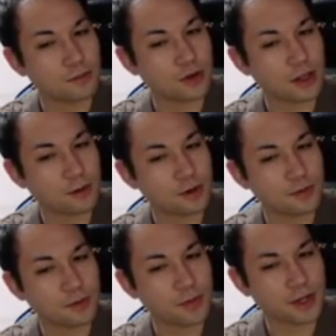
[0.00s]
probably would
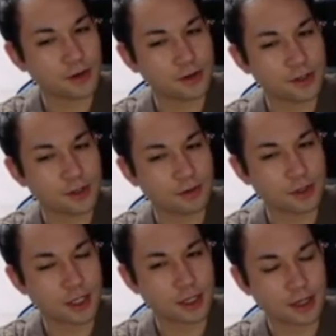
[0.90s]
have been better to
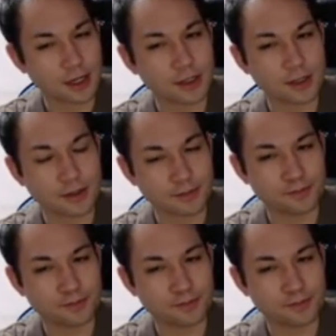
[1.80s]
connect.